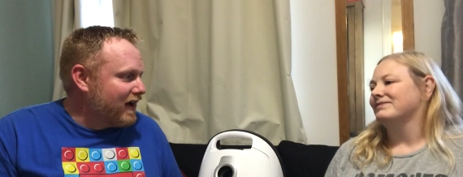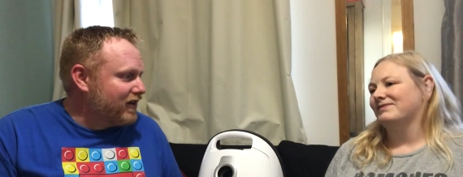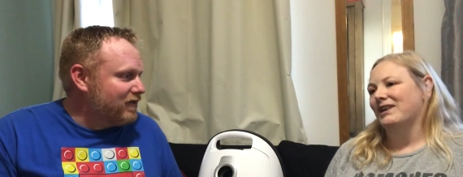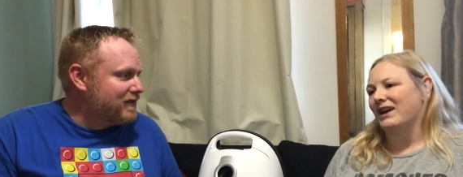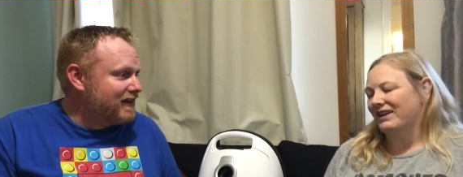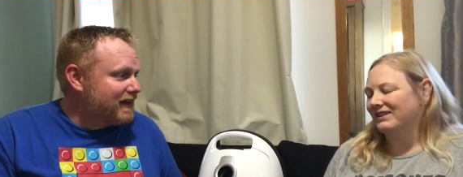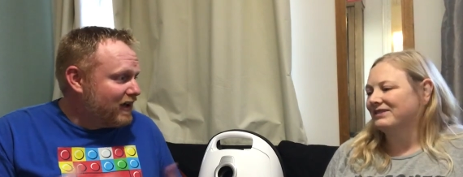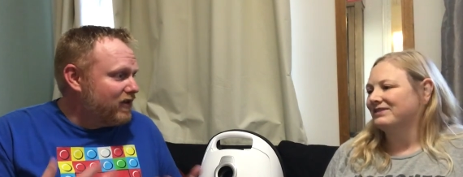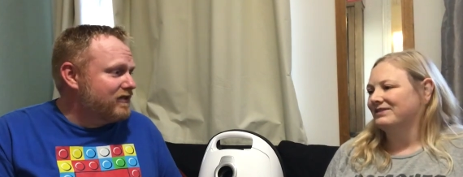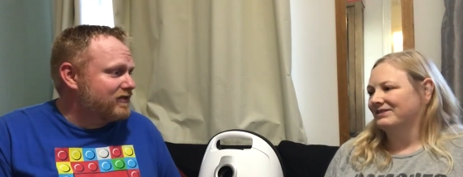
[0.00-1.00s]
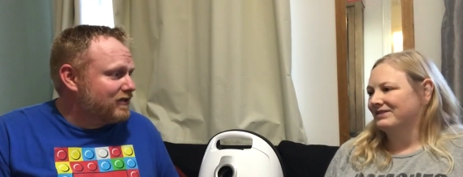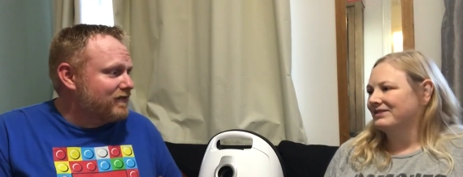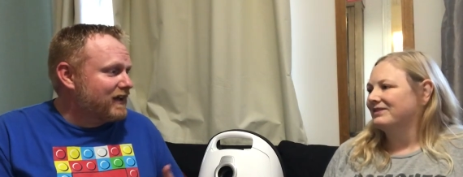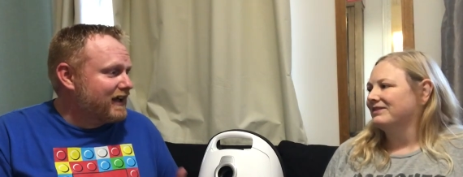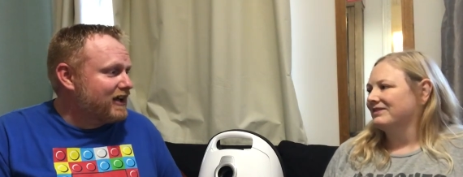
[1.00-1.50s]
Speaker 1: vacuum, yeah. then they could sort of
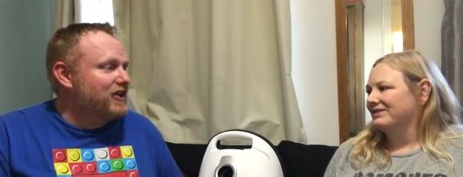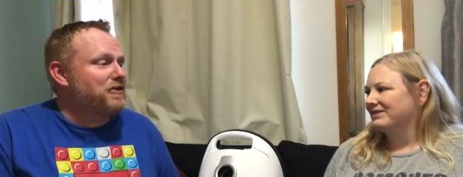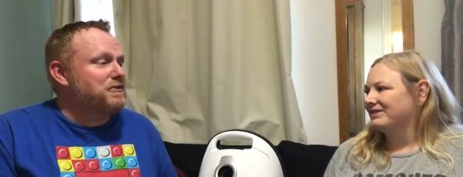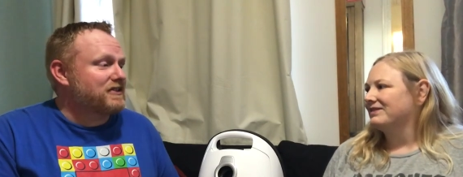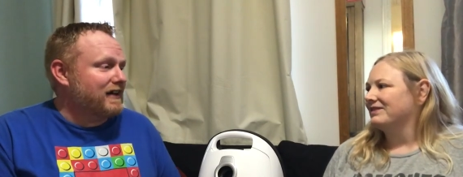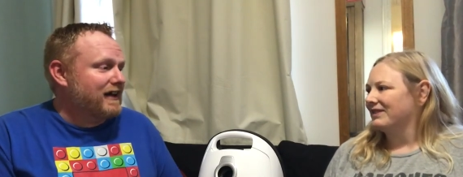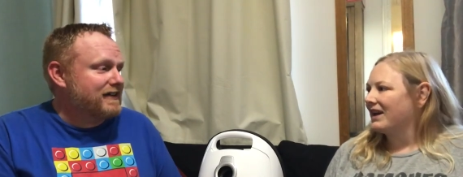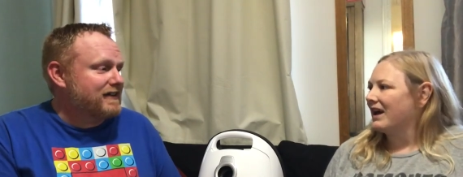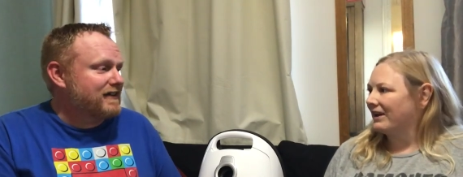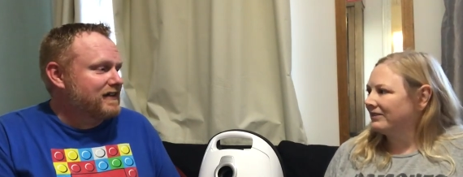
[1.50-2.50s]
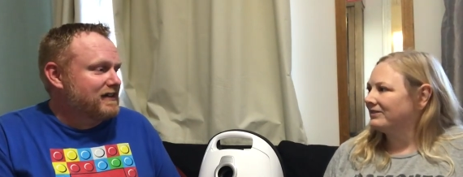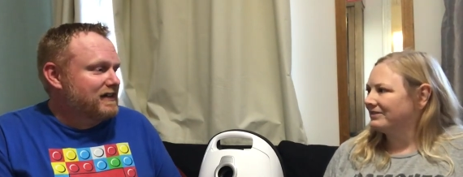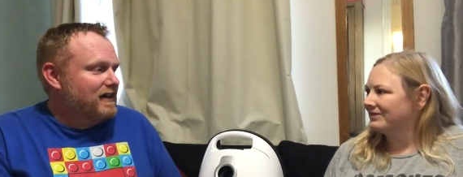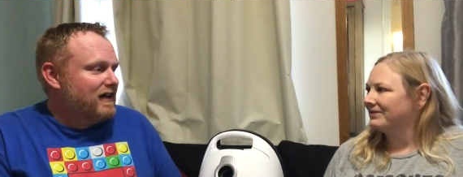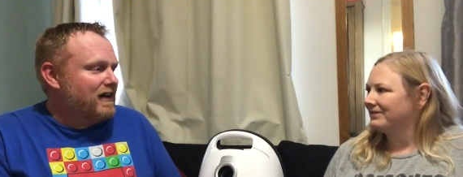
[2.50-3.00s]
like use it, yeah,
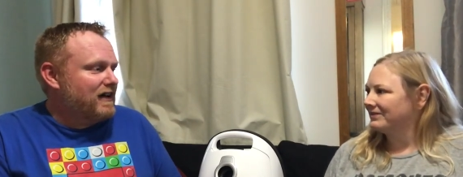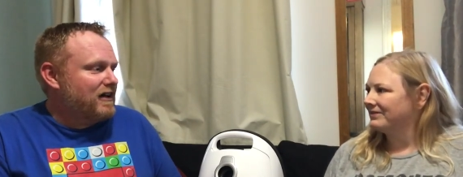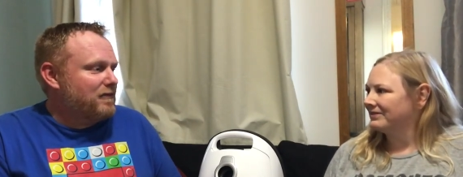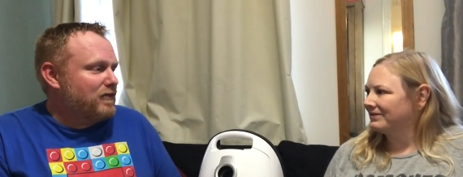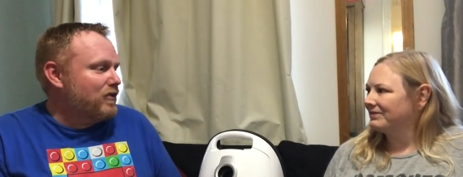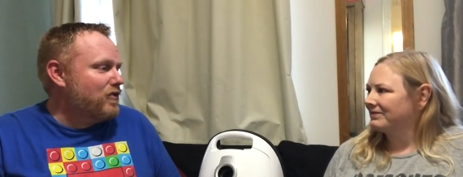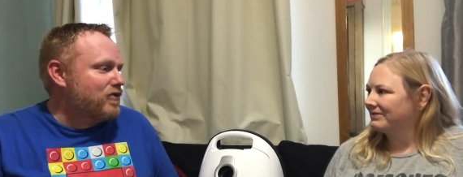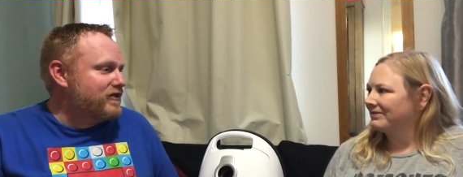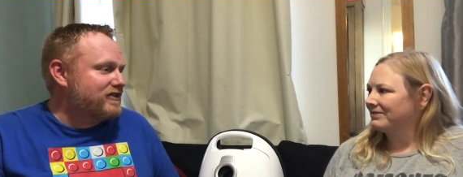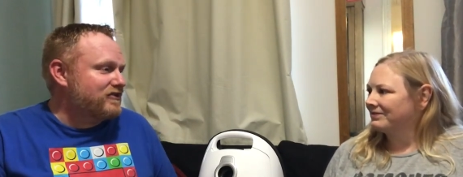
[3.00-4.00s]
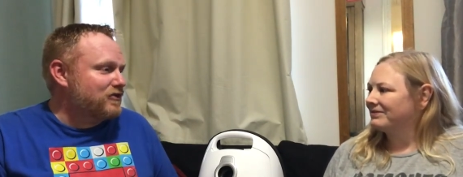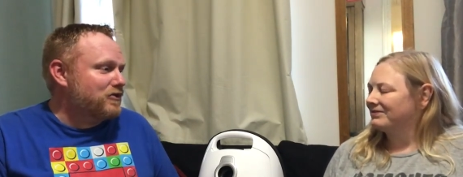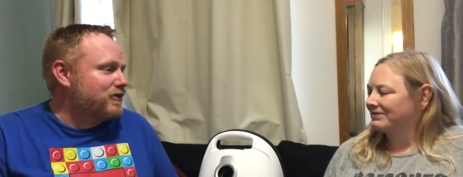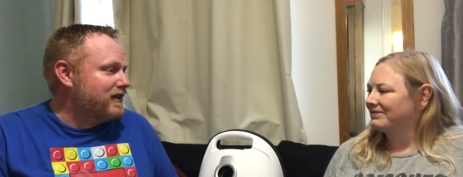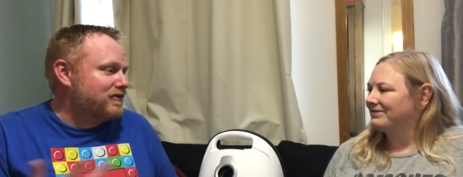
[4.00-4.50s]
um, or, or,
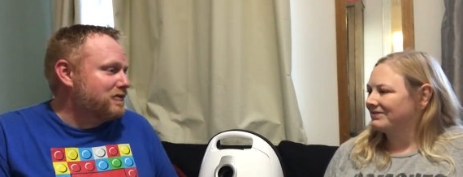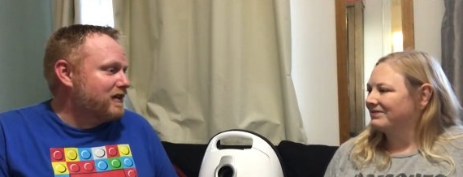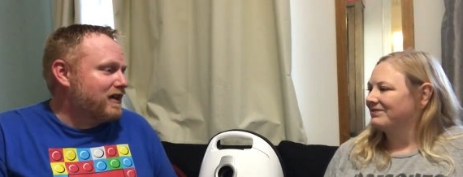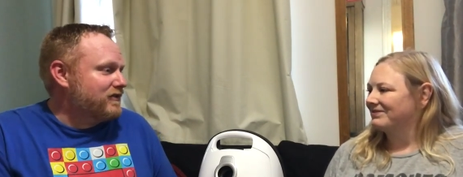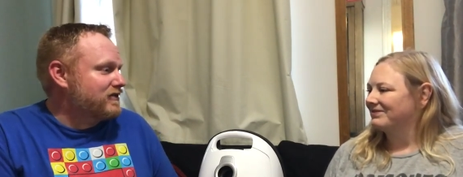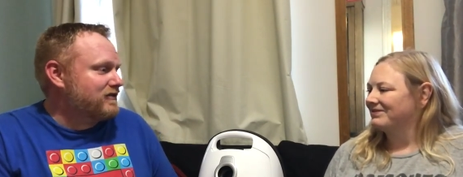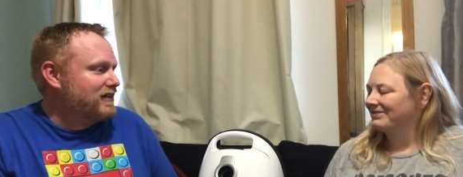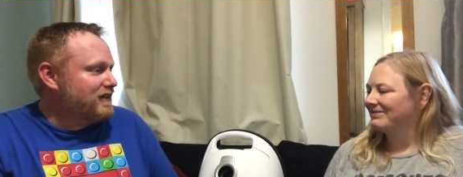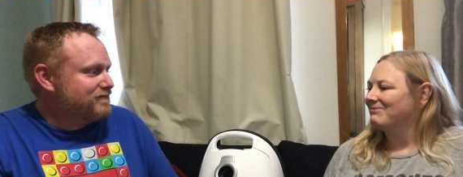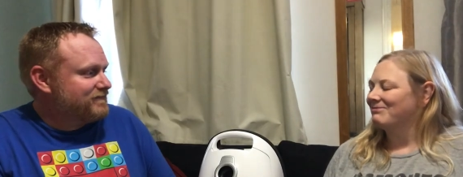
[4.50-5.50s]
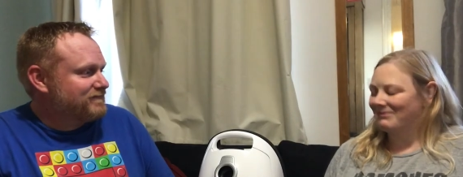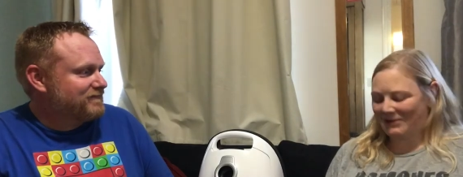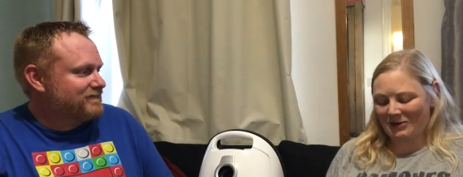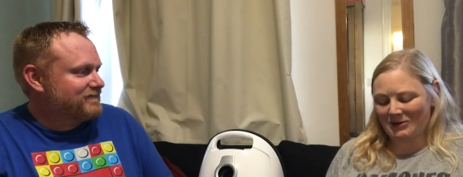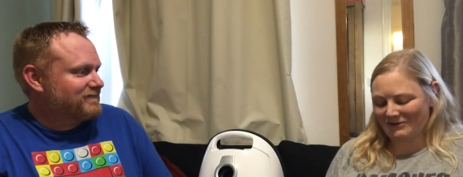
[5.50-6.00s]
restore it or whatever. So yeah,
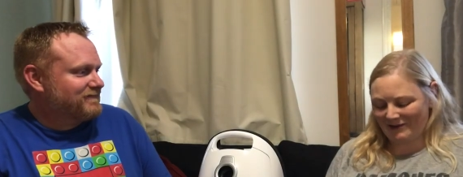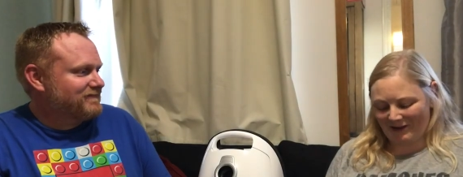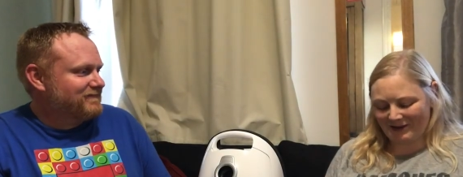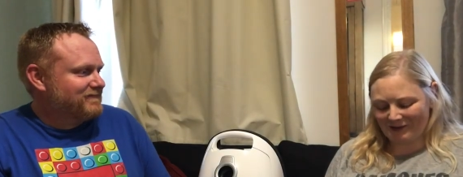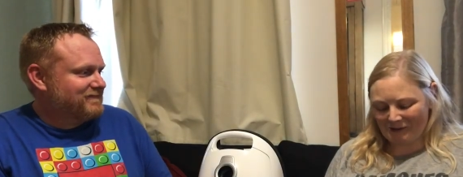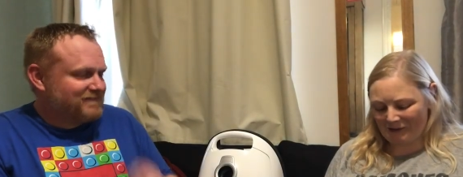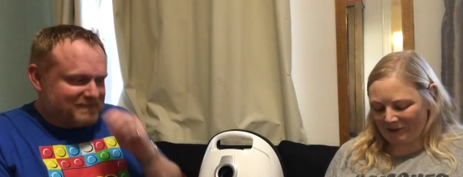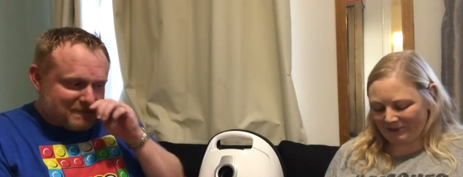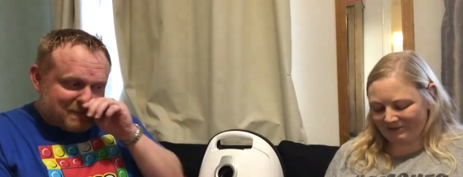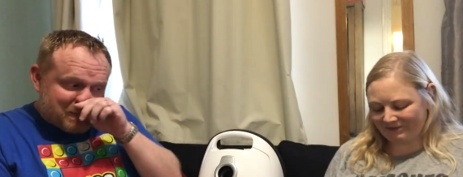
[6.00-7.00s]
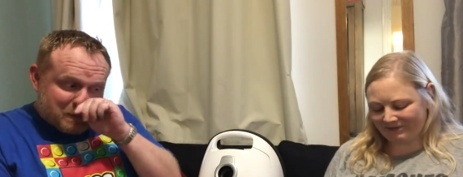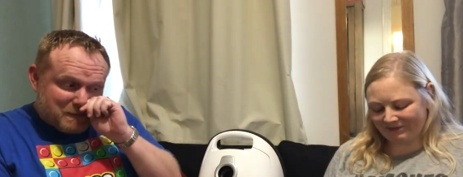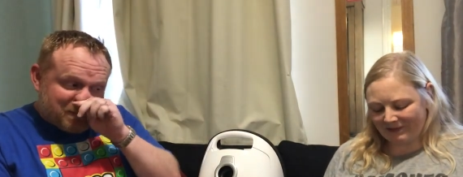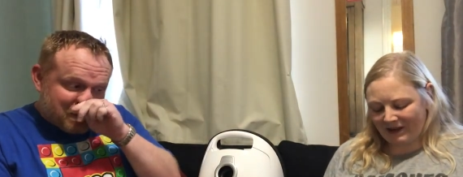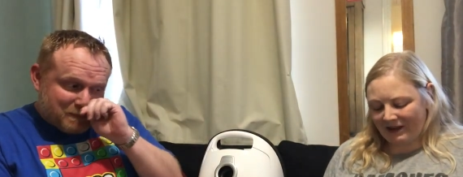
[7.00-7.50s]
Speaker 2: cool, very cool. Mm.
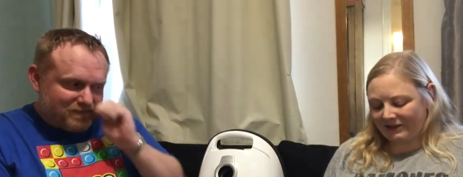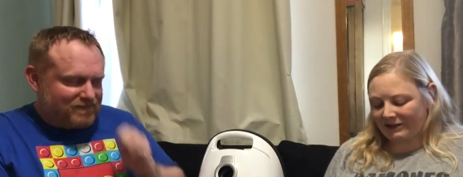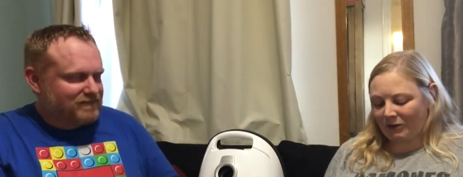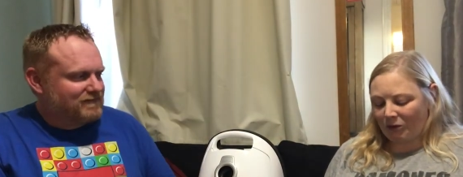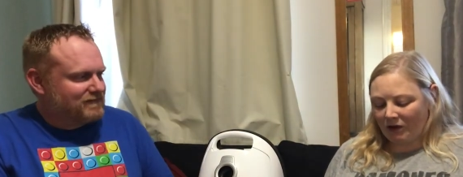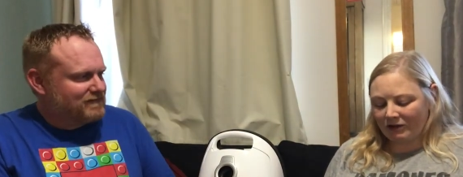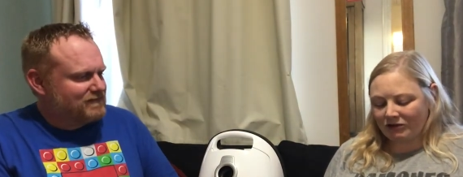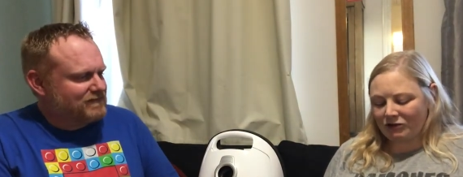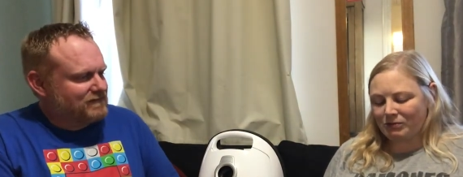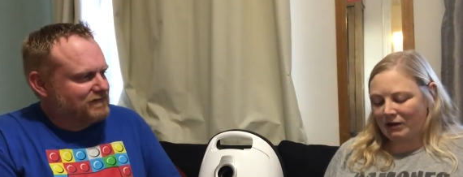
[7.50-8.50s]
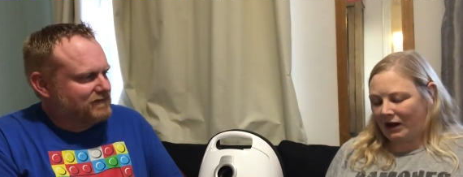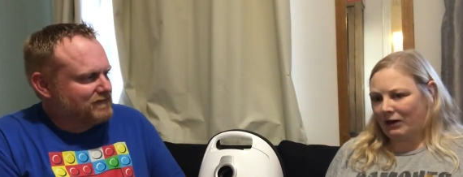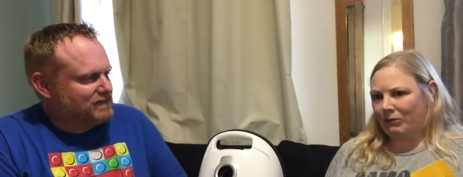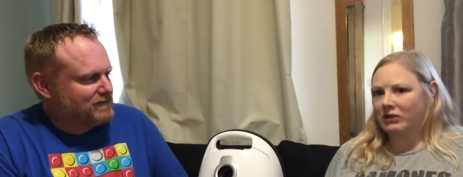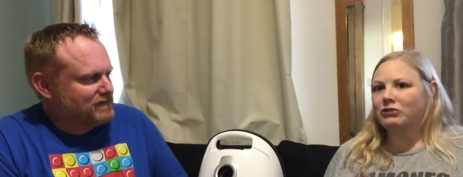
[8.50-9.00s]
So what's your
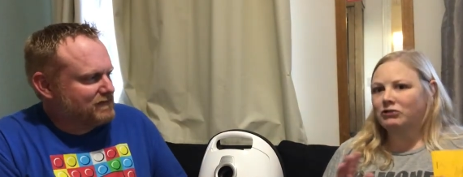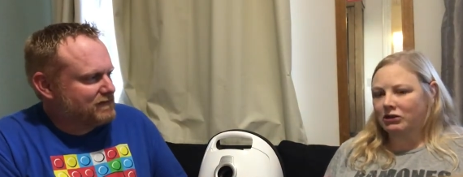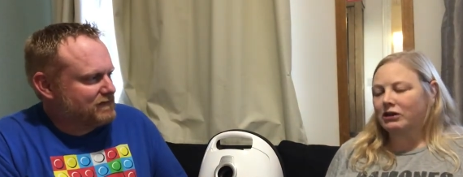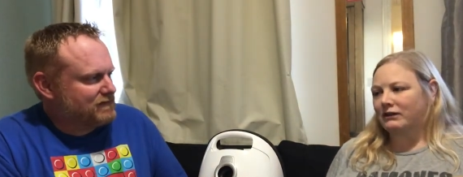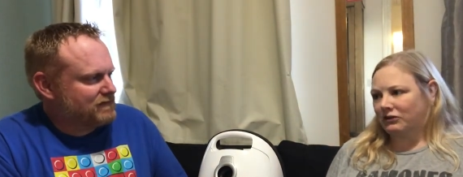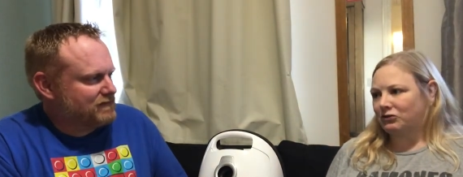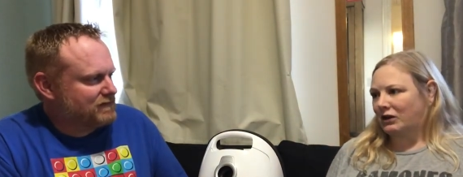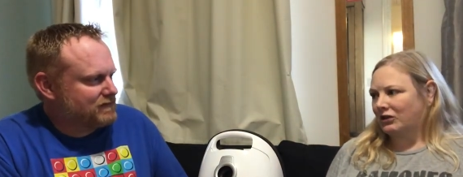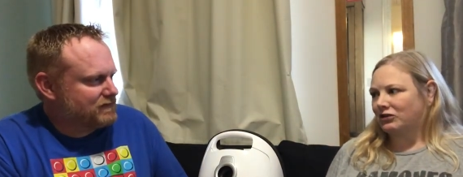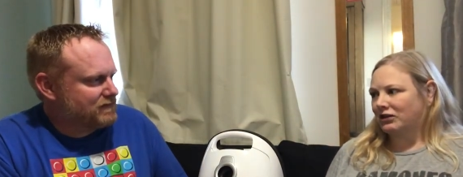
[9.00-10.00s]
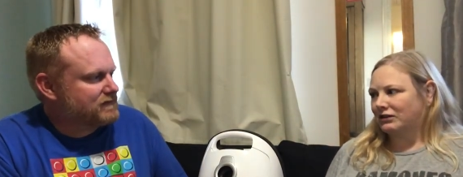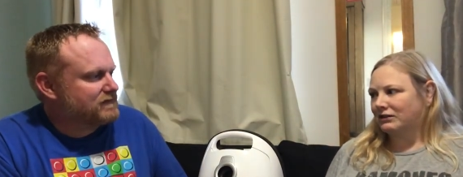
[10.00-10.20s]
part when you're doing a restoration?